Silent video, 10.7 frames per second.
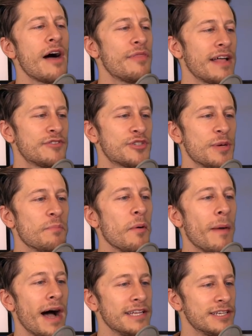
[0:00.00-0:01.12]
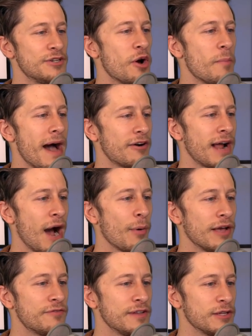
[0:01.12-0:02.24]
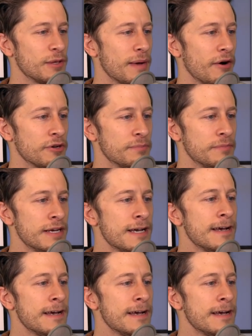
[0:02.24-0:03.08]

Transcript: that simple minded, no matter how I feel about him.